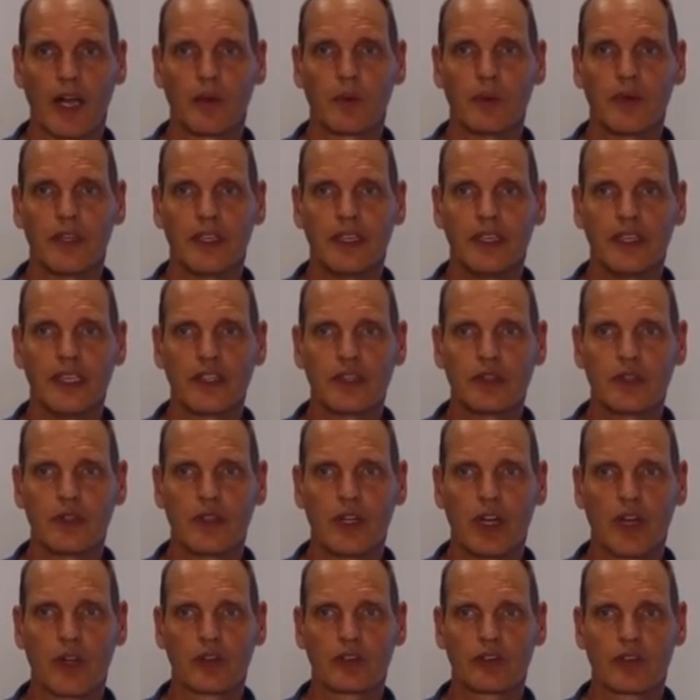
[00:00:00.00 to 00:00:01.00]
we need to
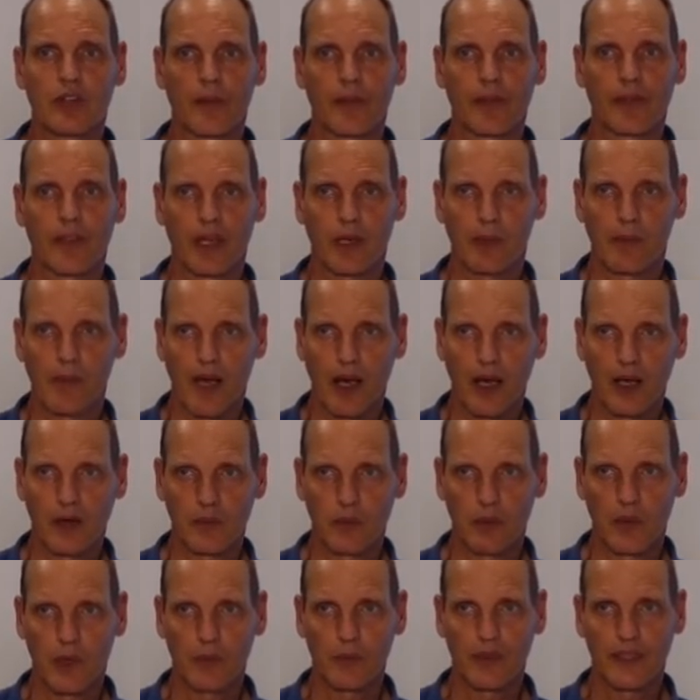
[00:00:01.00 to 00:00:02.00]
know something about
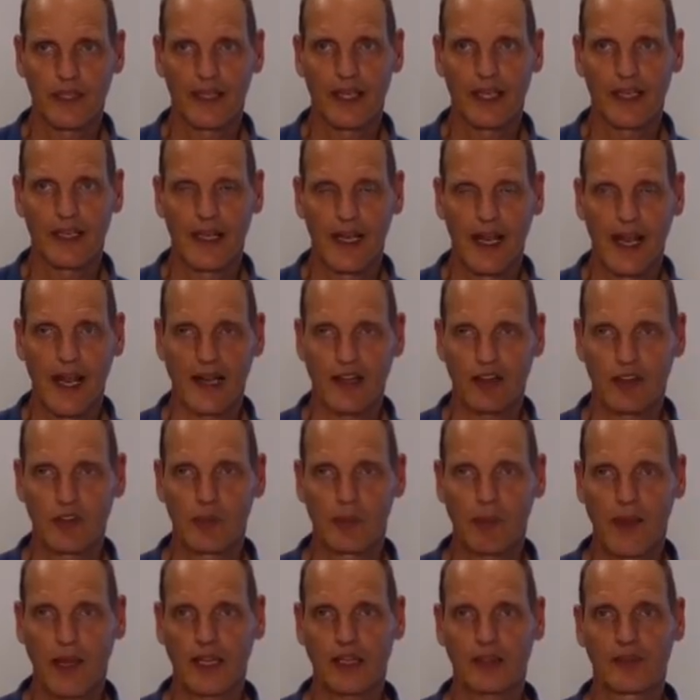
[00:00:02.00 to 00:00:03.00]
what we can
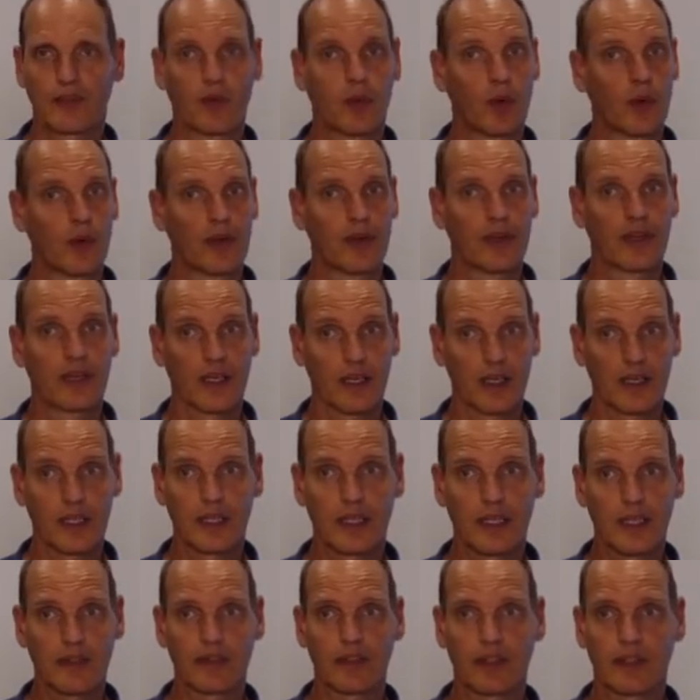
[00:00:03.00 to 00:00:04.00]
expect for a
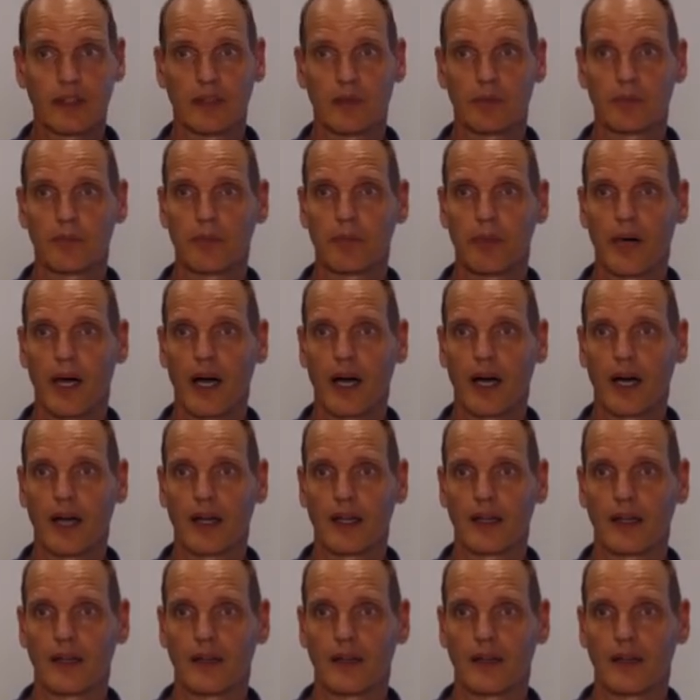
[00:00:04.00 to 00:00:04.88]
given pi.